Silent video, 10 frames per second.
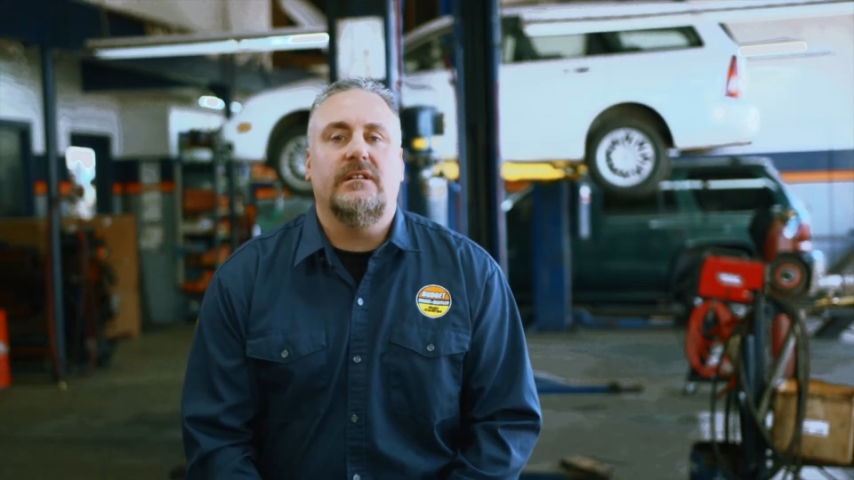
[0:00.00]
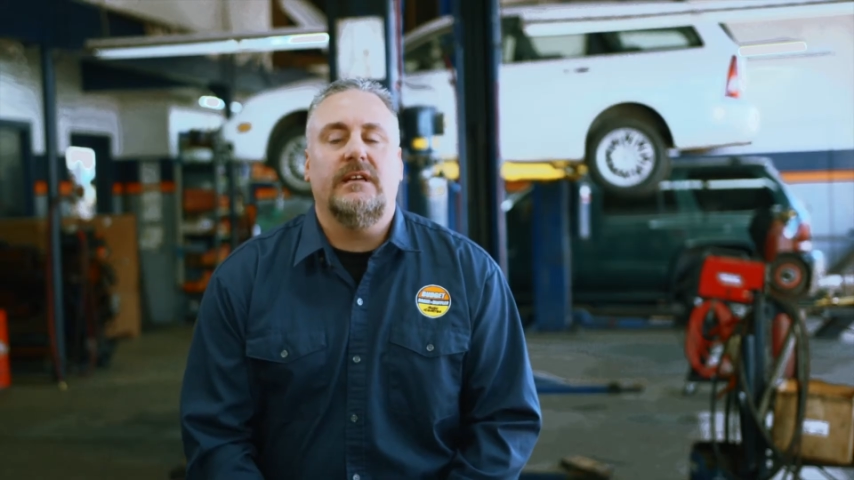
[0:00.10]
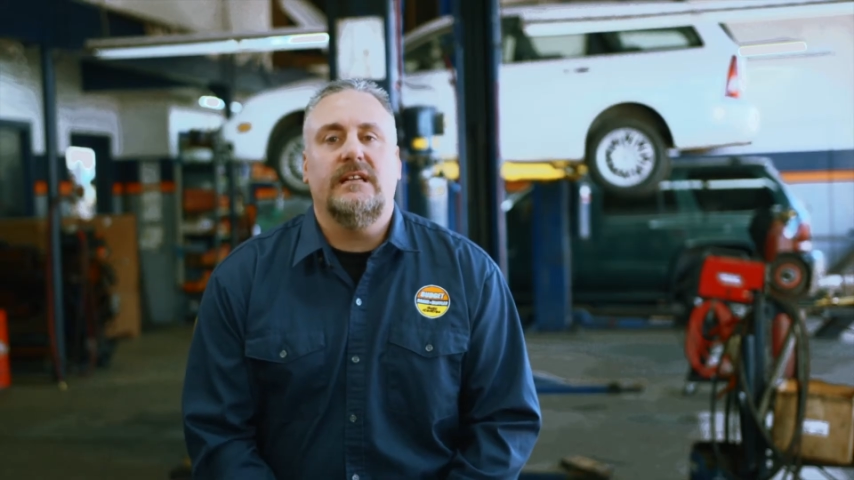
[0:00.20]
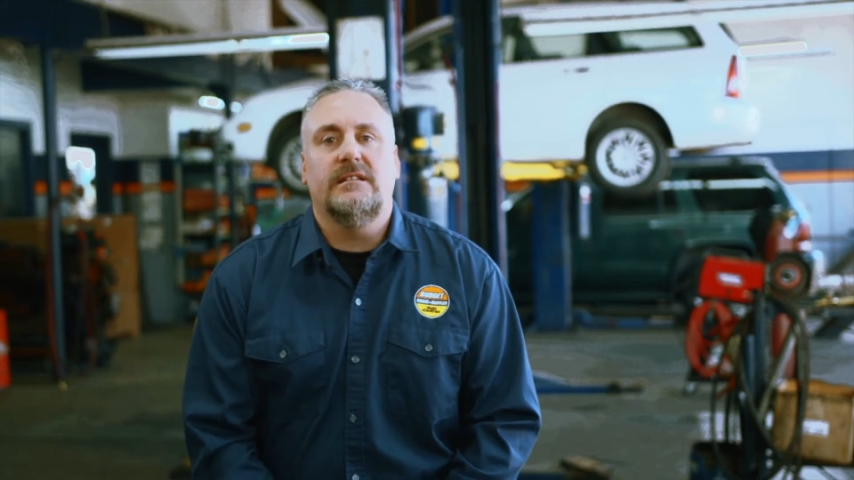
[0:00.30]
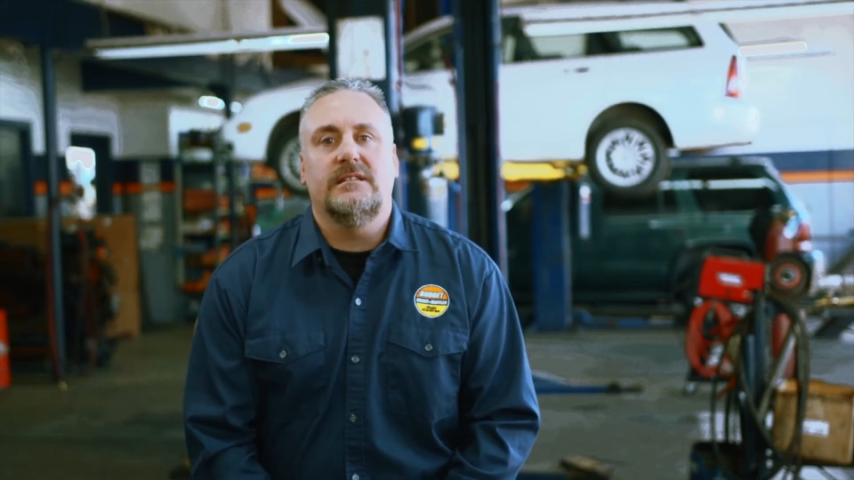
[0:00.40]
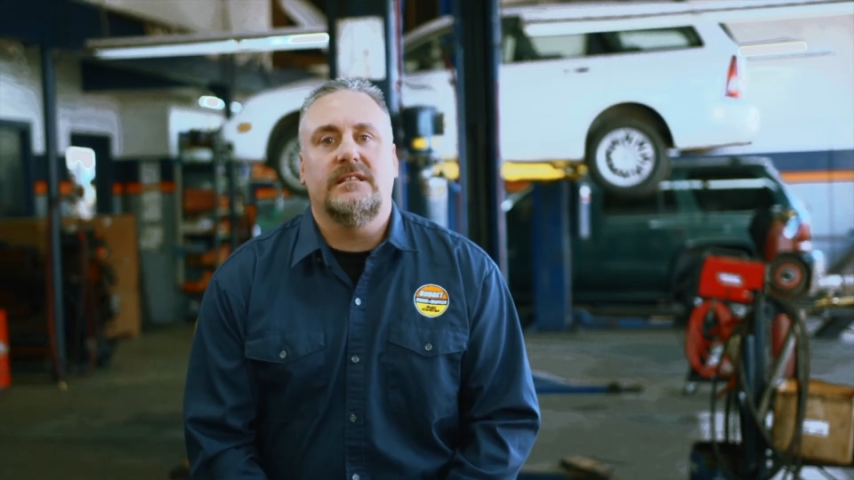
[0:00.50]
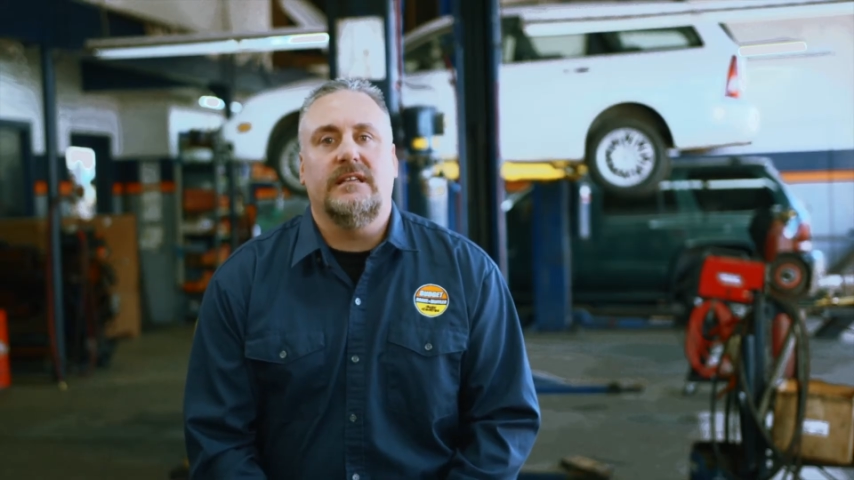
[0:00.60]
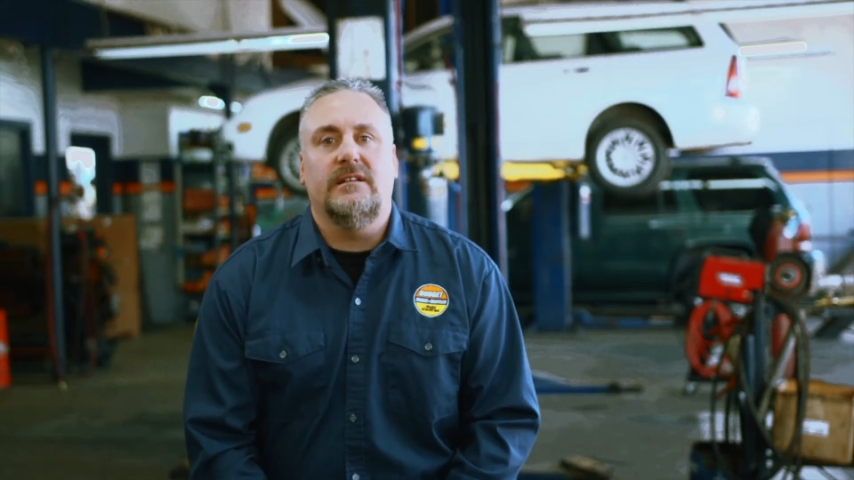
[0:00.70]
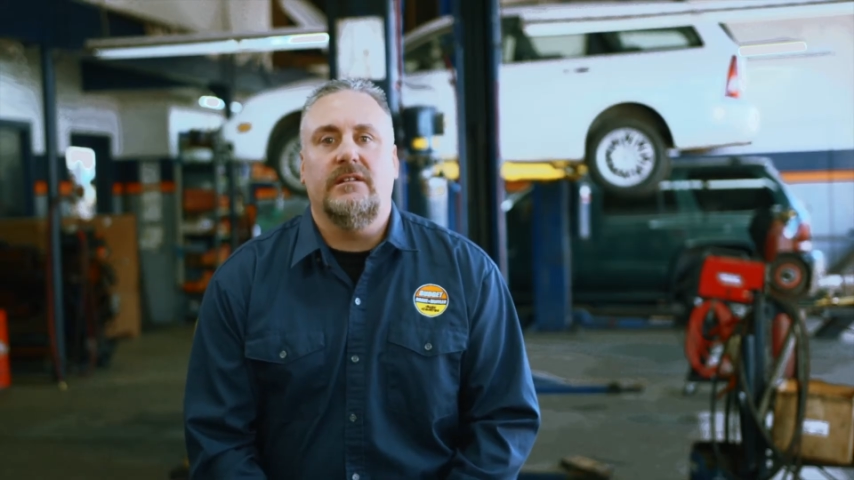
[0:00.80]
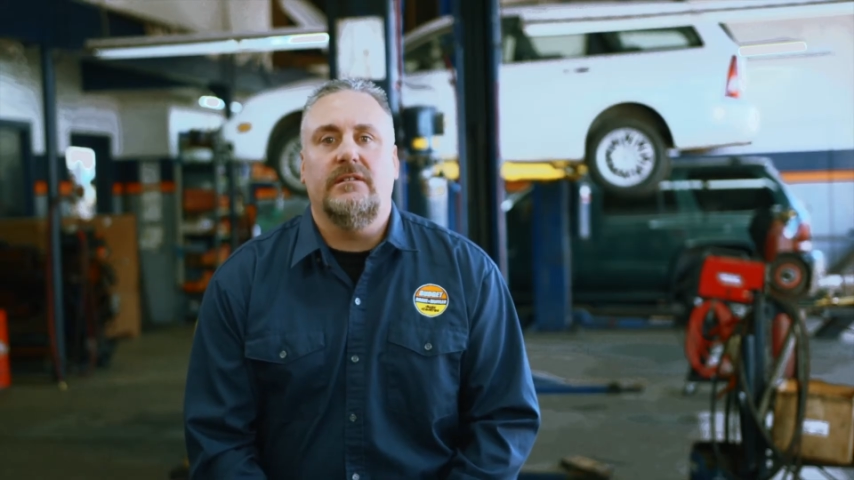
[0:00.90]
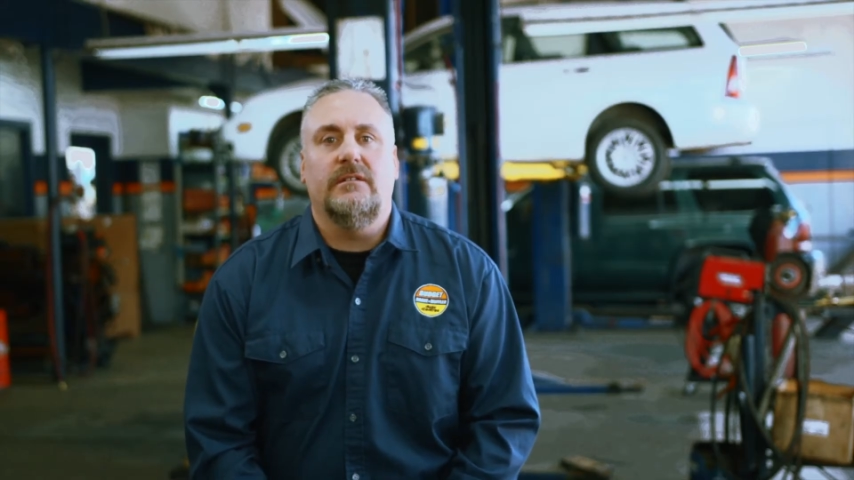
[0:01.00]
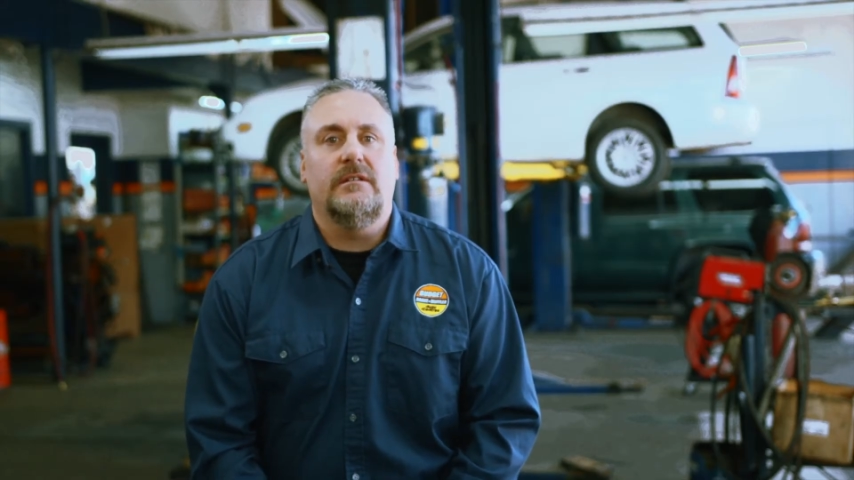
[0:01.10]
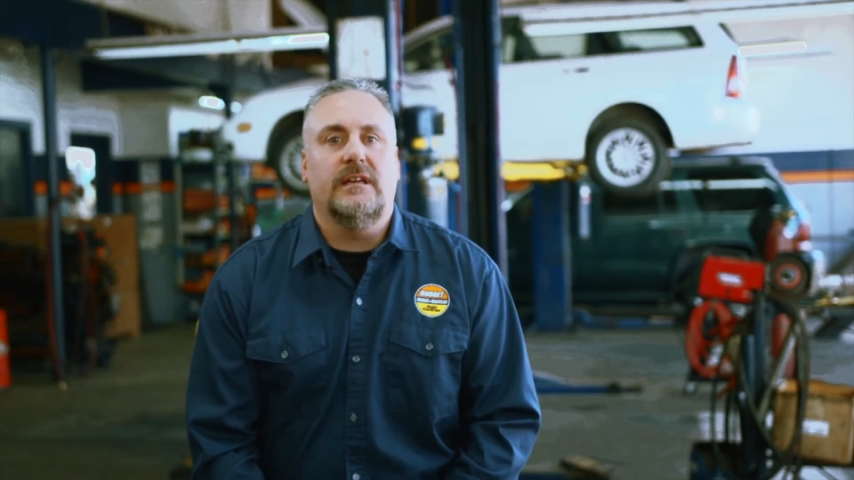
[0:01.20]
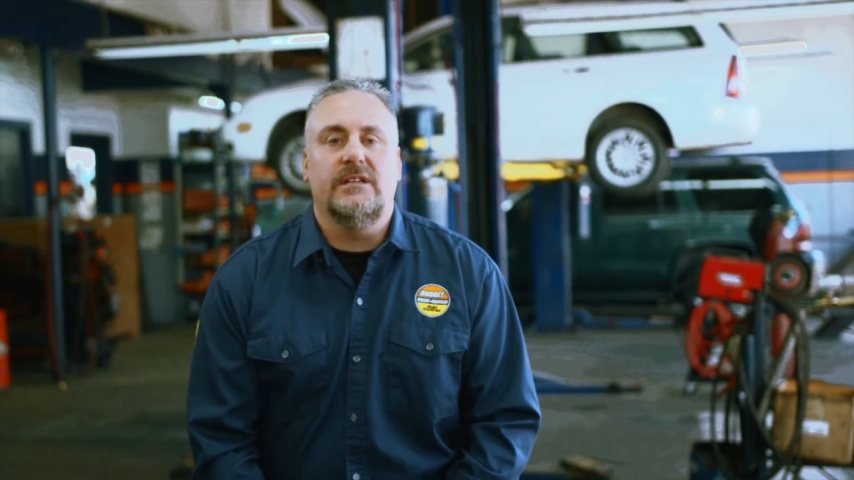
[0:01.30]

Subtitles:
lights, and